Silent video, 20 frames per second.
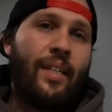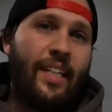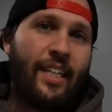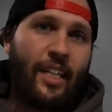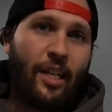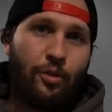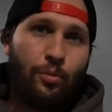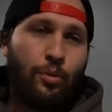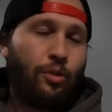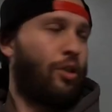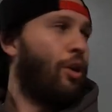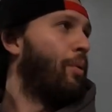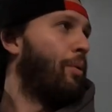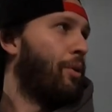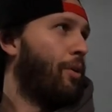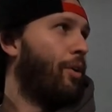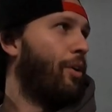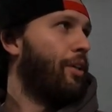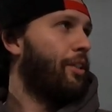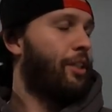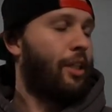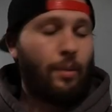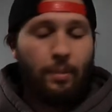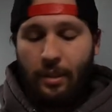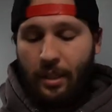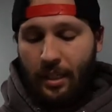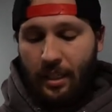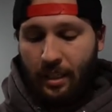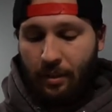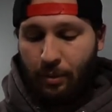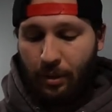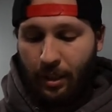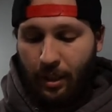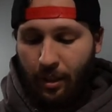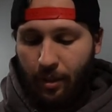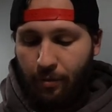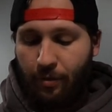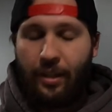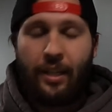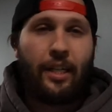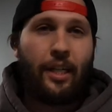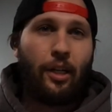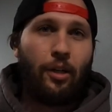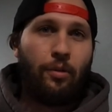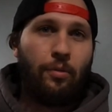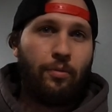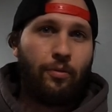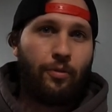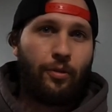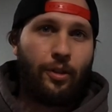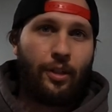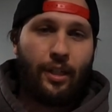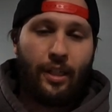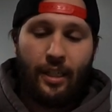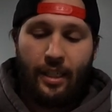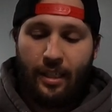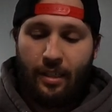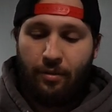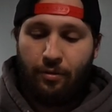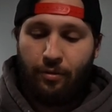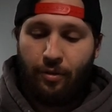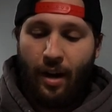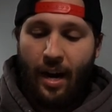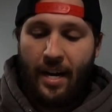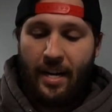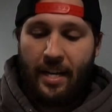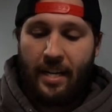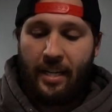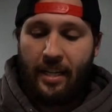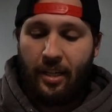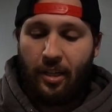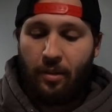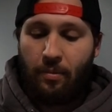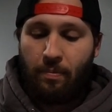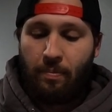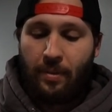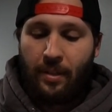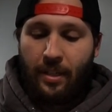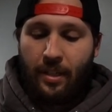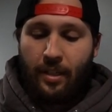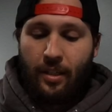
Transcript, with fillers: Hey guys, what's going on? Coming at you with another video for uh, Friday here.